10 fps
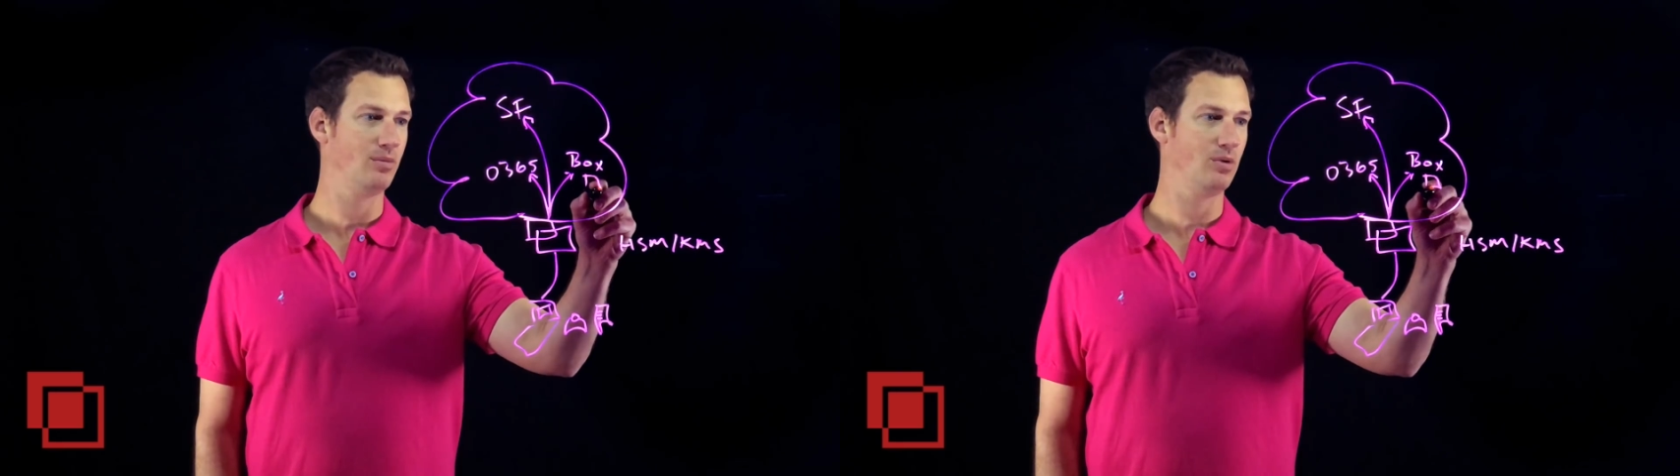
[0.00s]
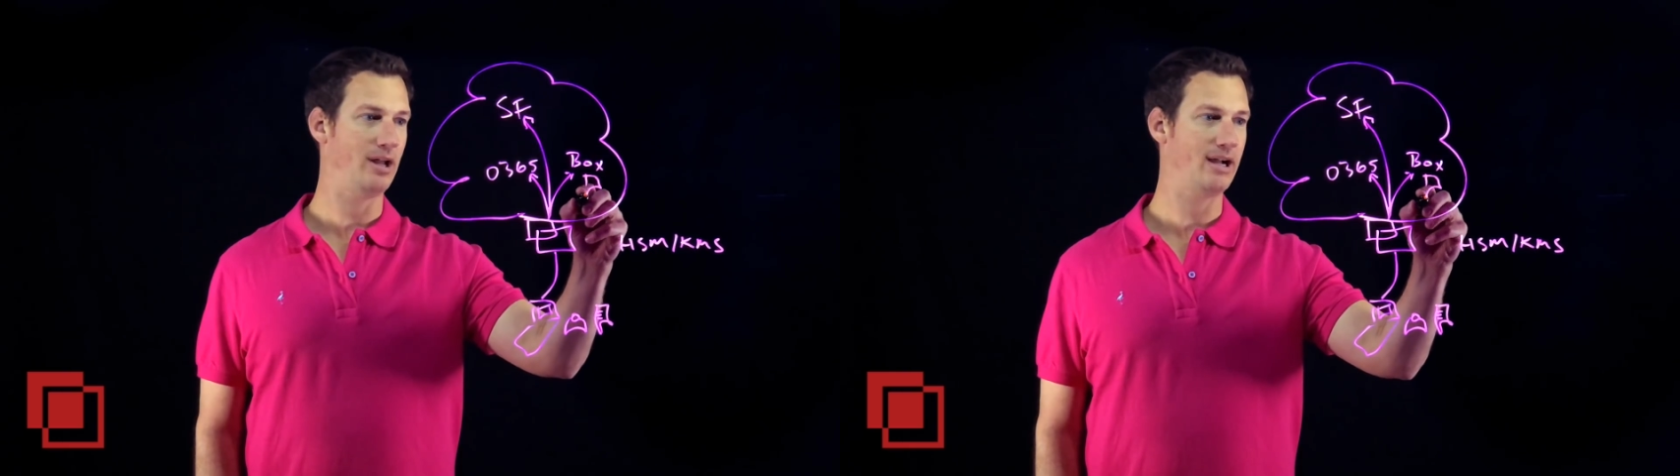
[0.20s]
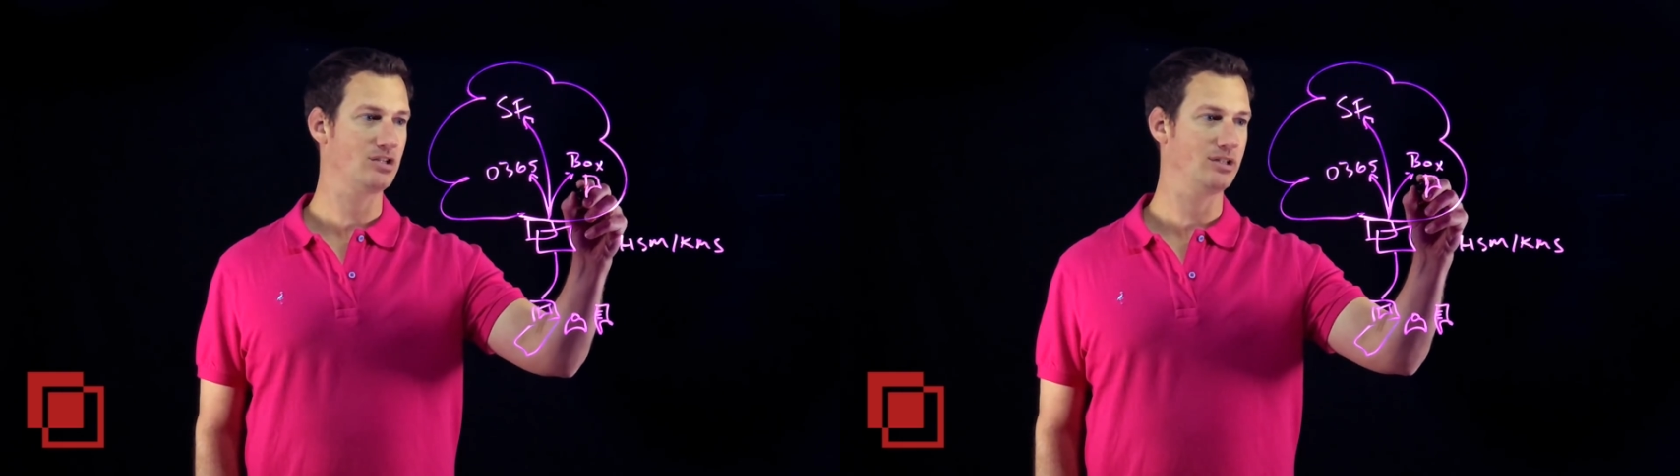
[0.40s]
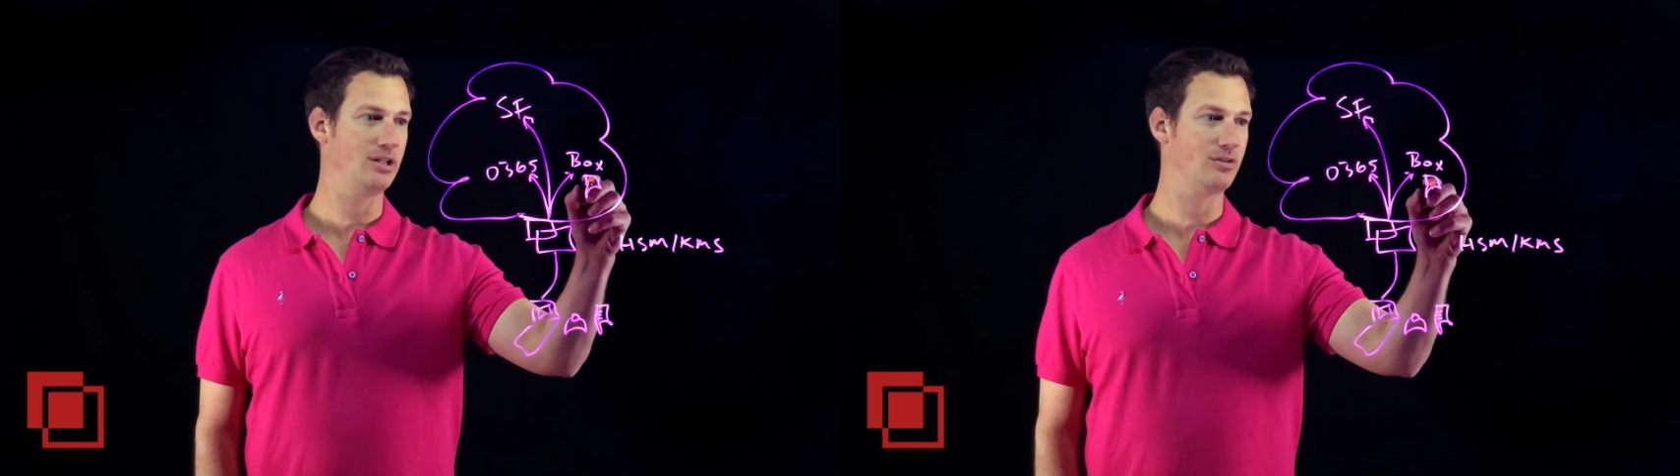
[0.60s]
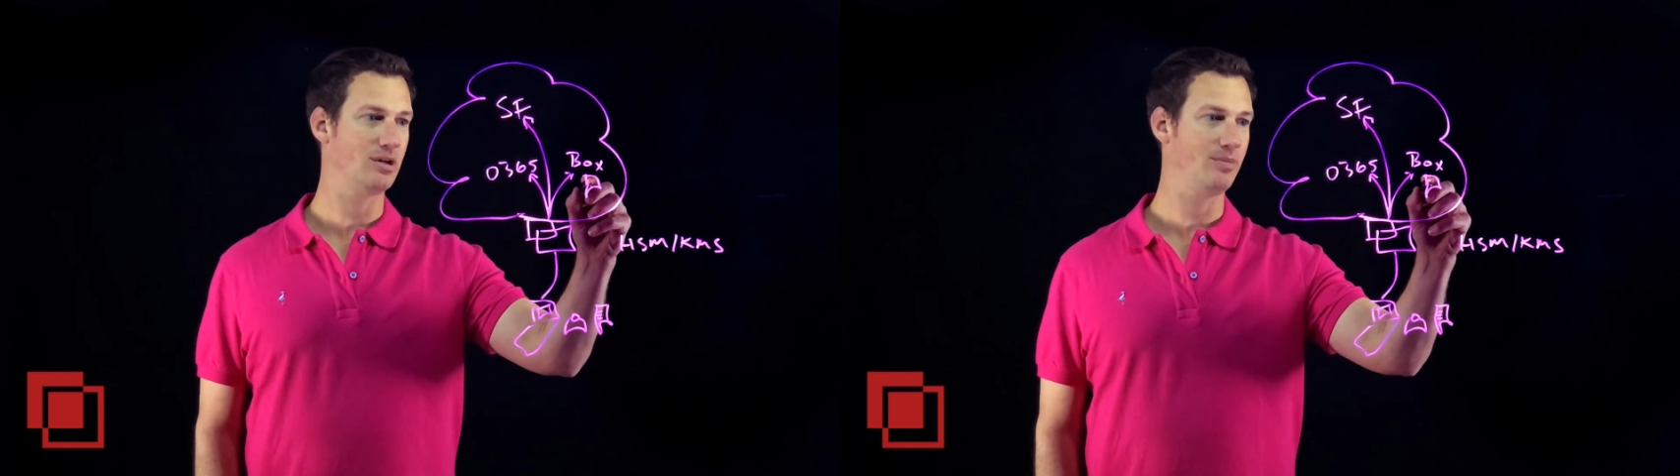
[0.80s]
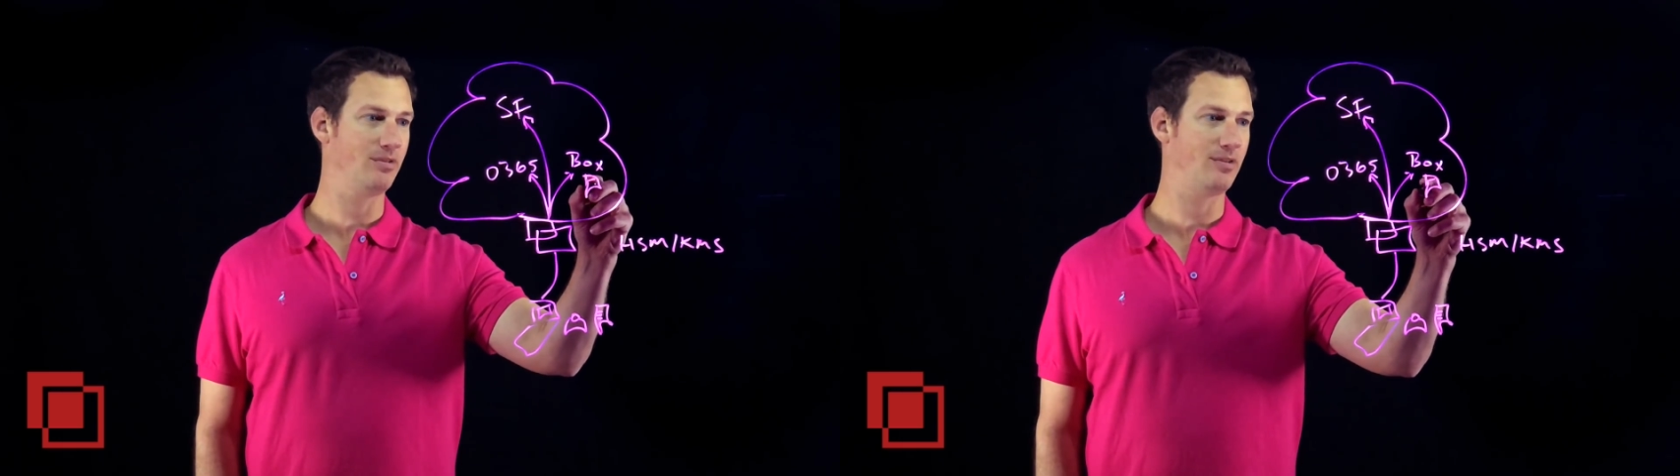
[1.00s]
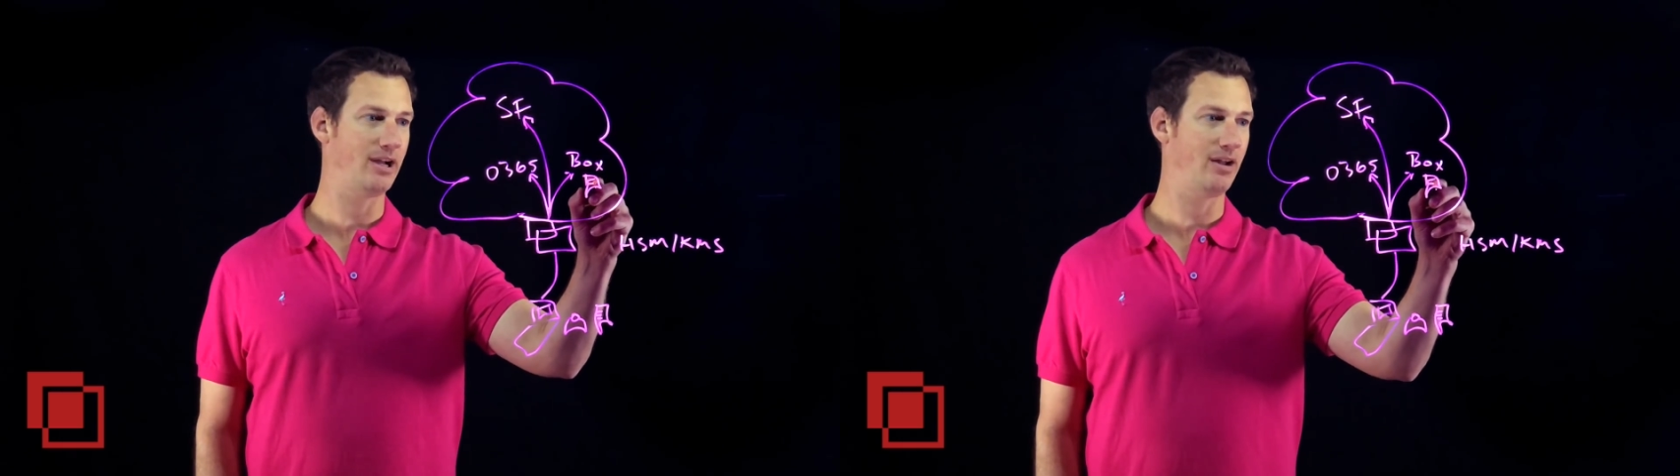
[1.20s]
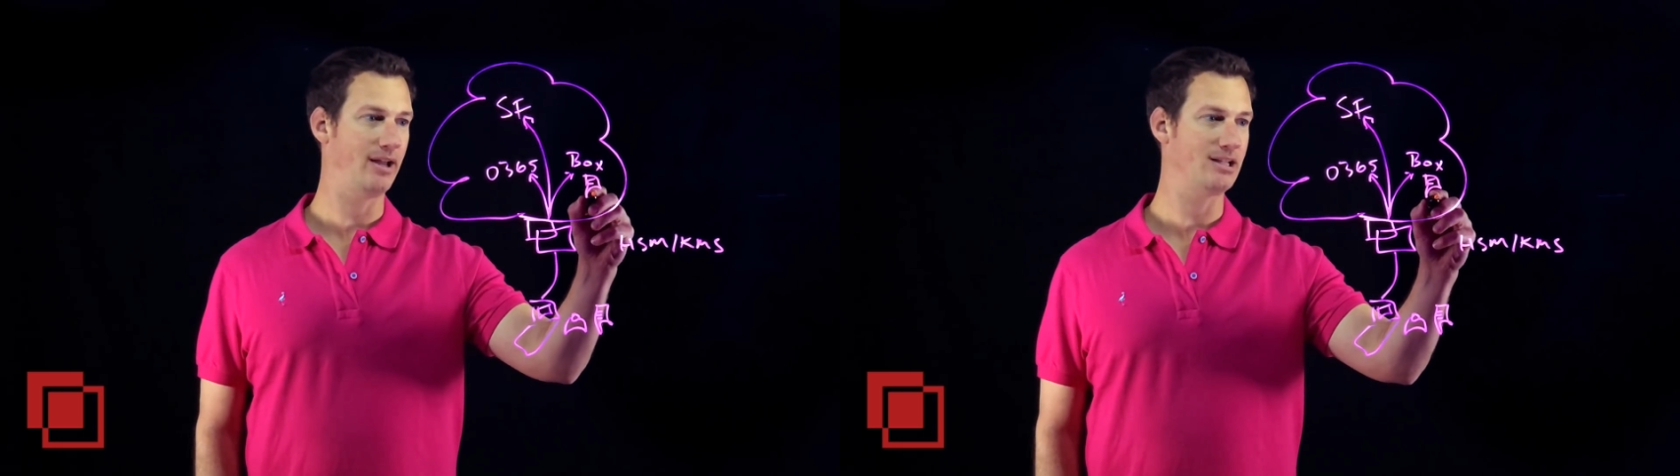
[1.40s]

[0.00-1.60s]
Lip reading: we'll actually encrypt the file